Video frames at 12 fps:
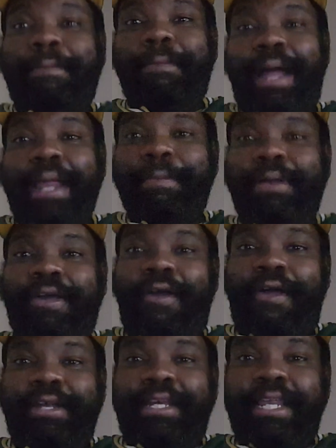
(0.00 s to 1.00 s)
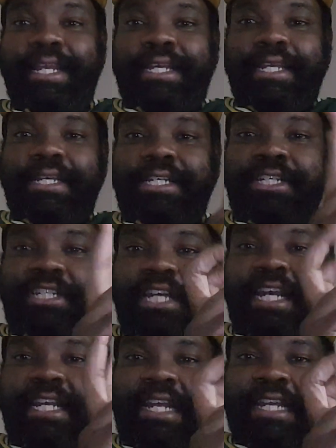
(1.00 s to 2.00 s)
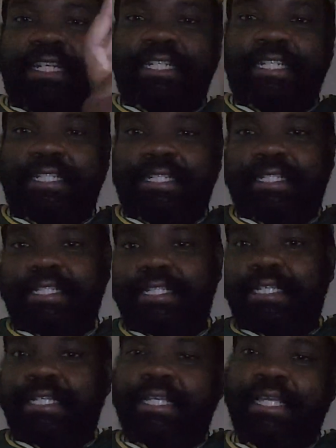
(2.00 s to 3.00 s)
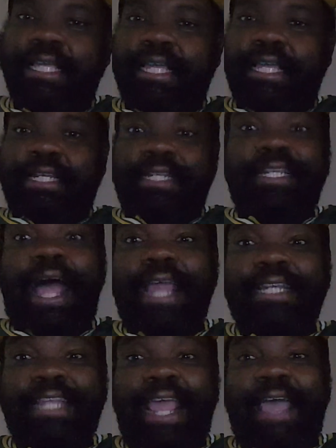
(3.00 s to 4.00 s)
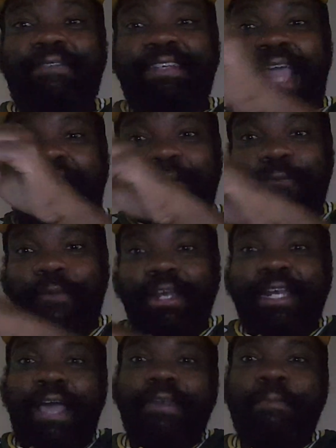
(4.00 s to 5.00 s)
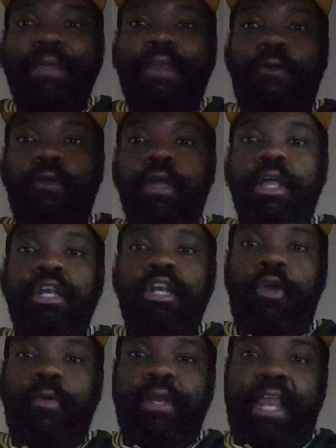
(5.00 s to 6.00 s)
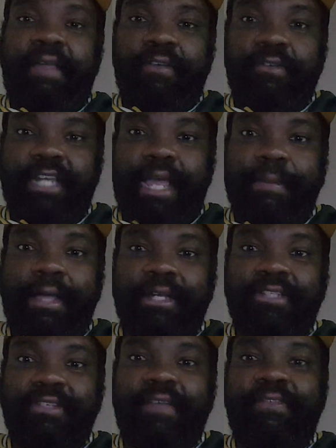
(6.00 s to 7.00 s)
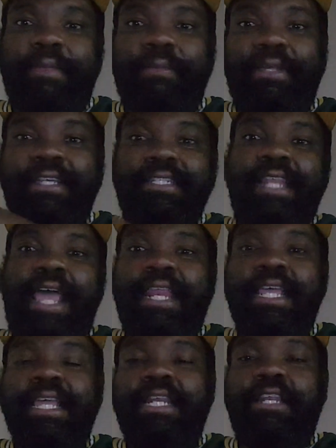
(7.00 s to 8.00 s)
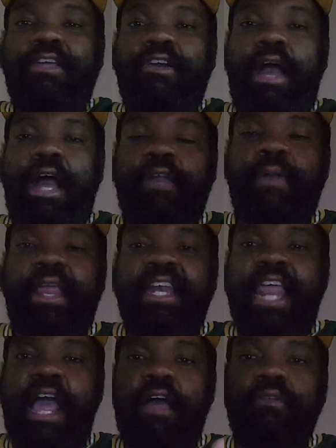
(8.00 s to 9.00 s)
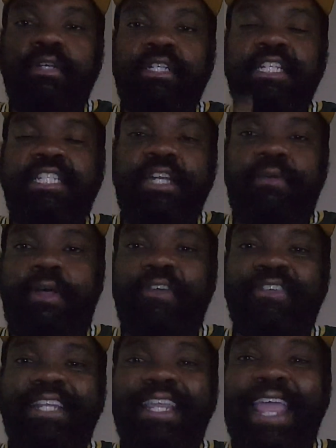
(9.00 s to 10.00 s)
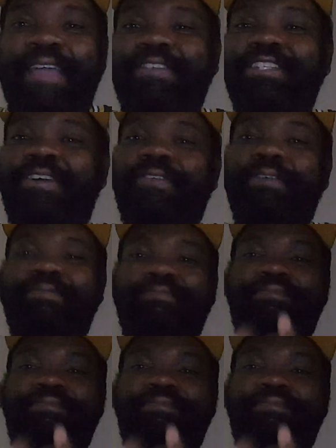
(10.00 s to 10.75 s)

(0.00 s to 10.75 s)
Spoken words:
Mike McCarthy, the genius, decides to have Dak run down the middle, knowing they have no timeouts left. And because of that, the clock ran down to zeros. The game was over.